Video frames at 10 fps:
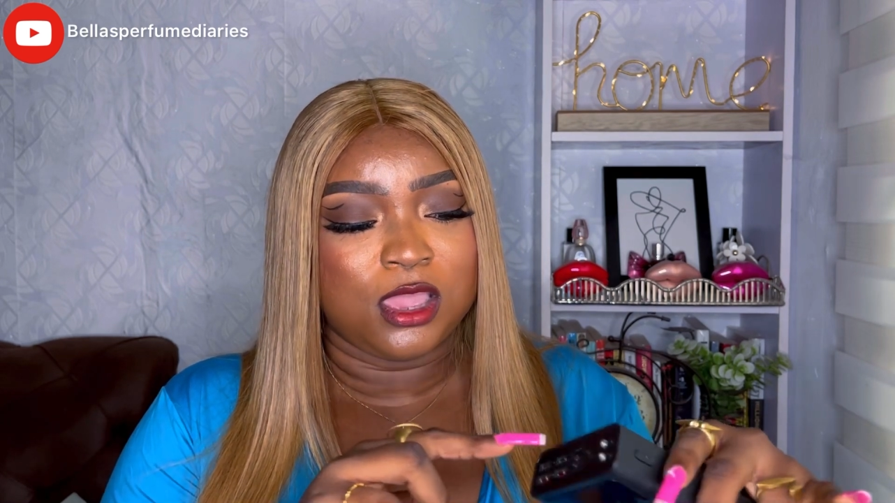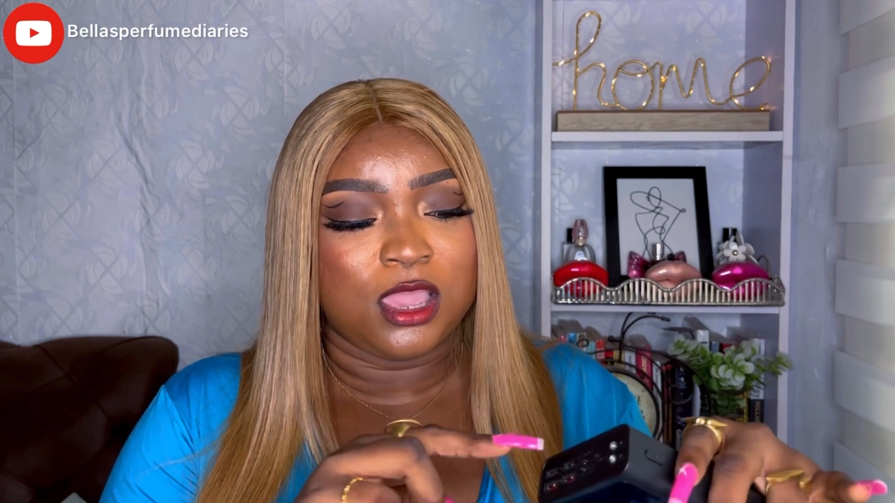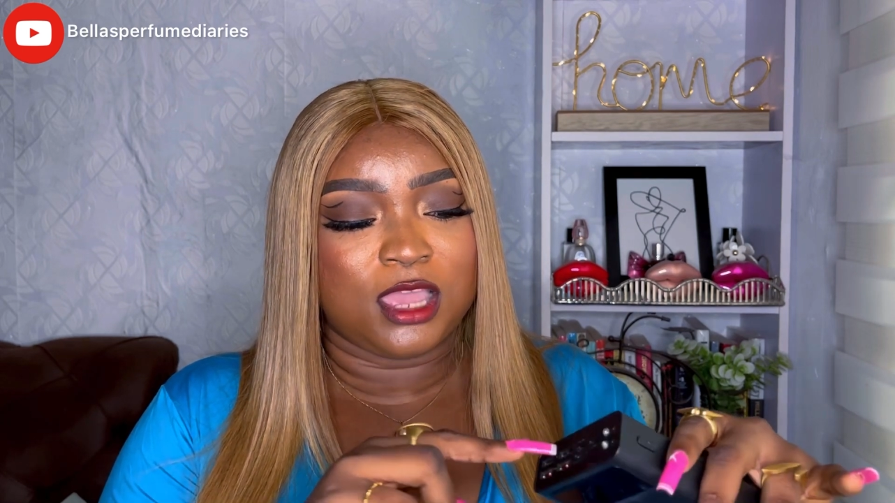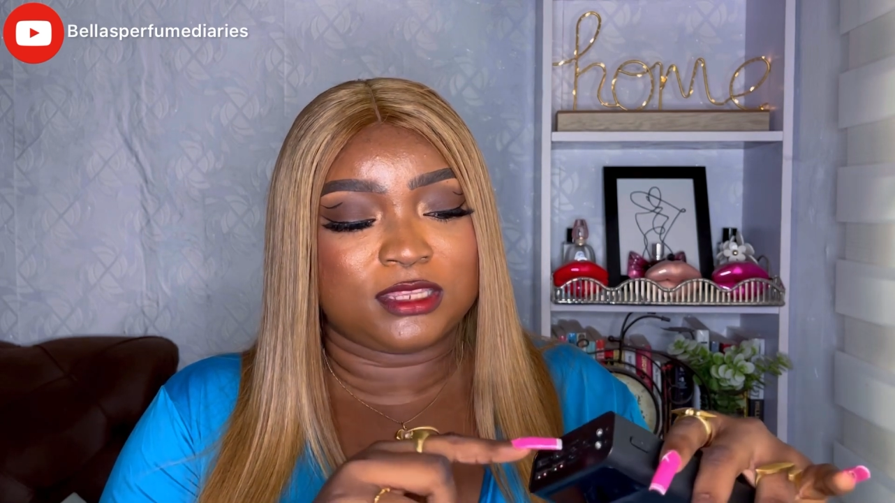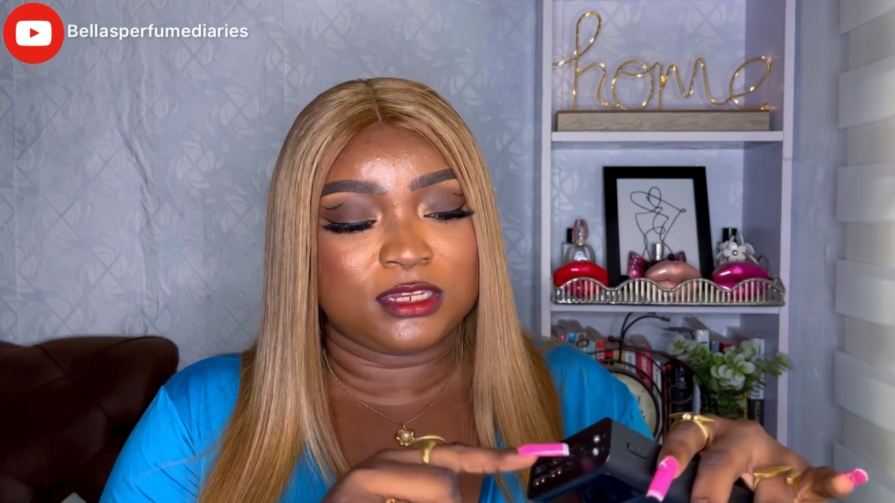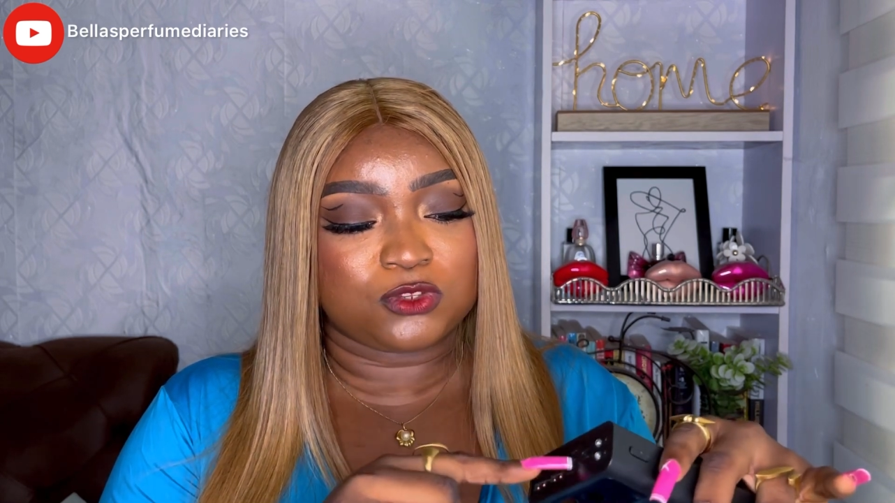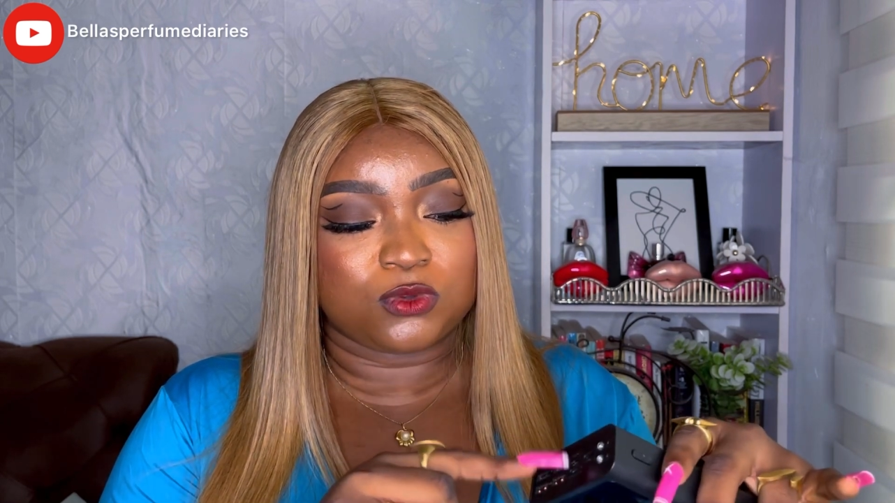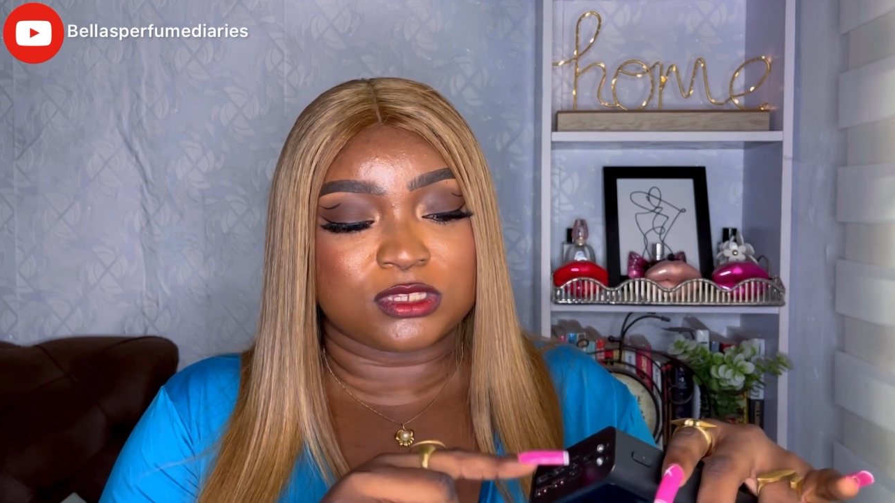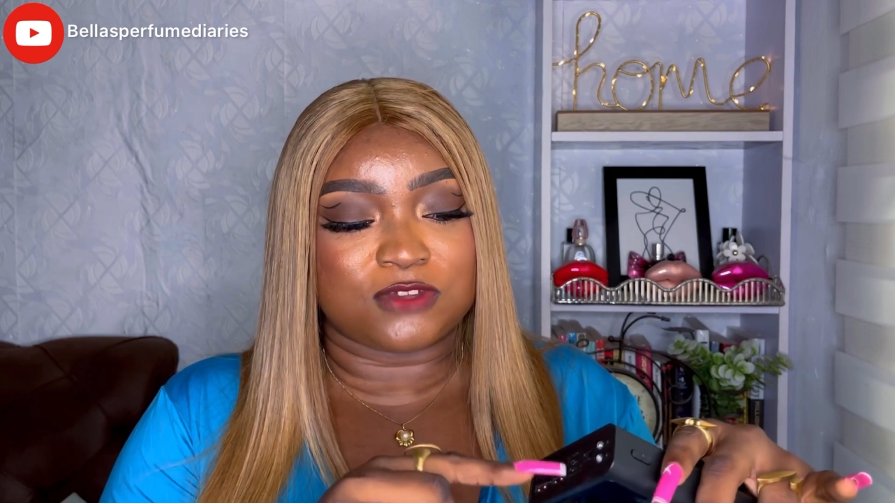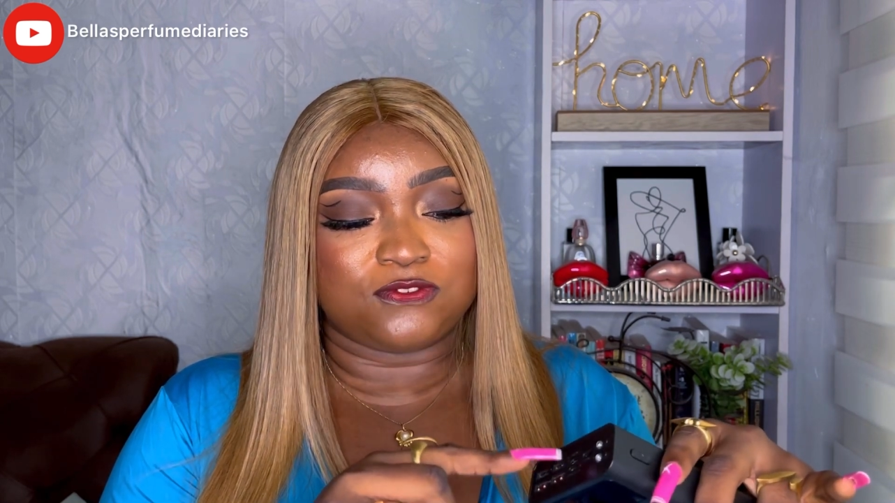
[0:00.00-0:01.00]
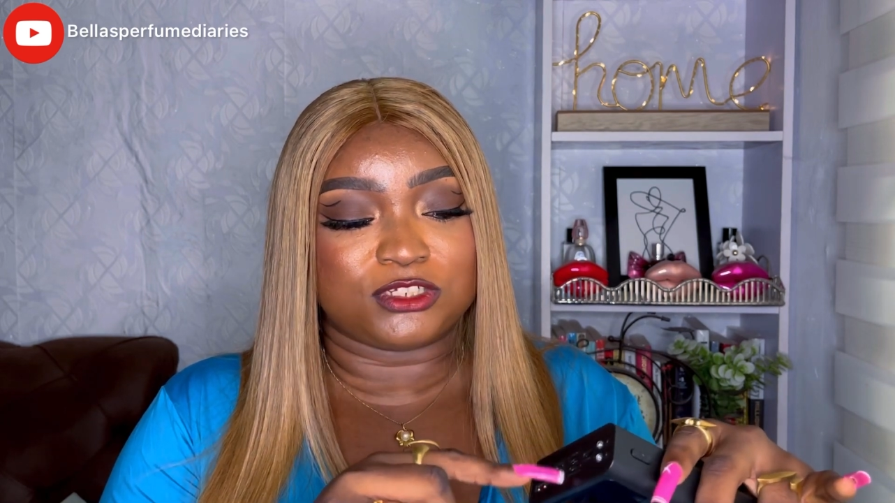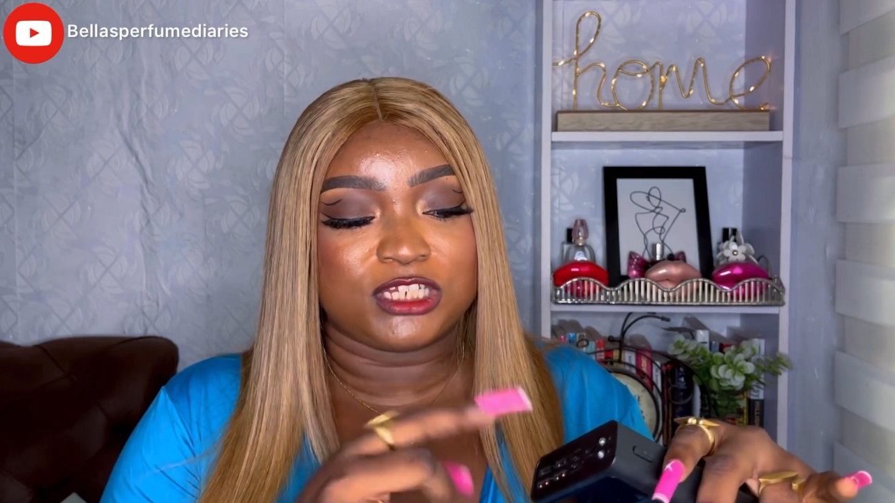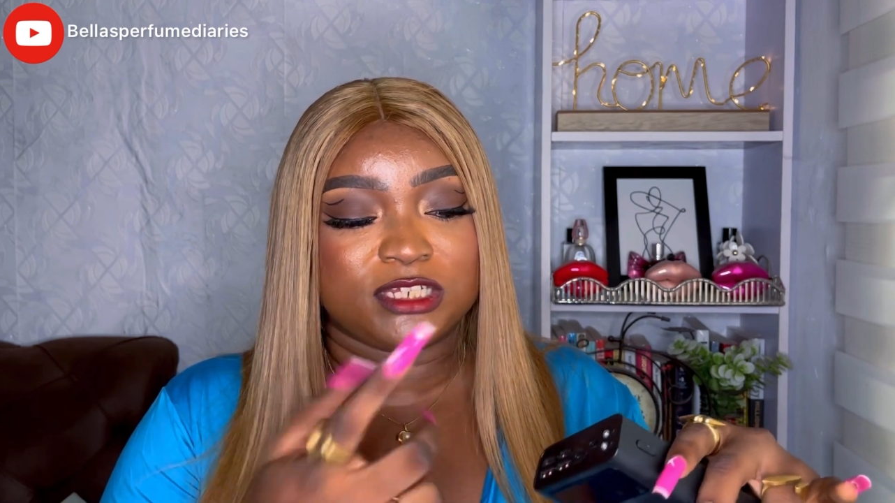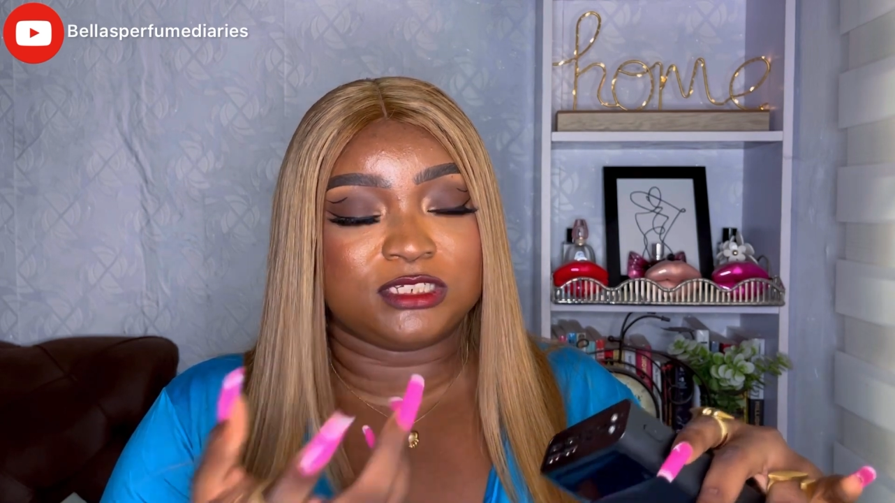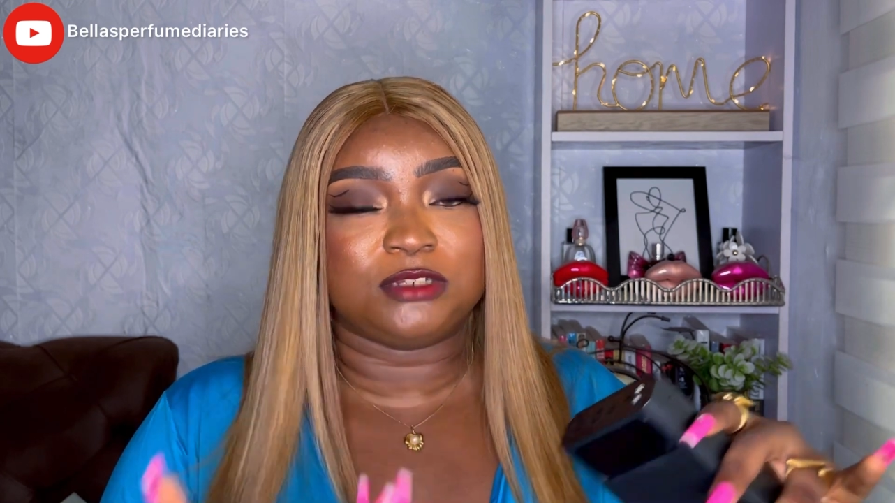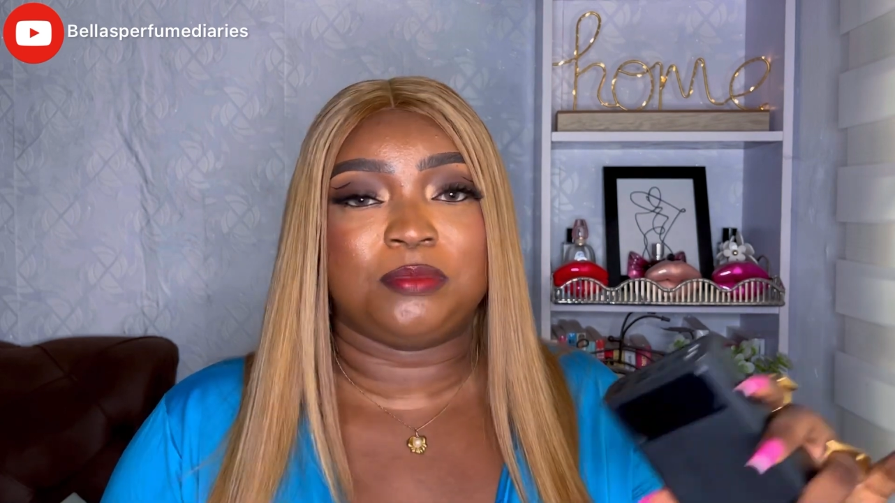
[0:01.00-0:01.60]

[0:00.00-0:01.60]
i think these ones are for charging the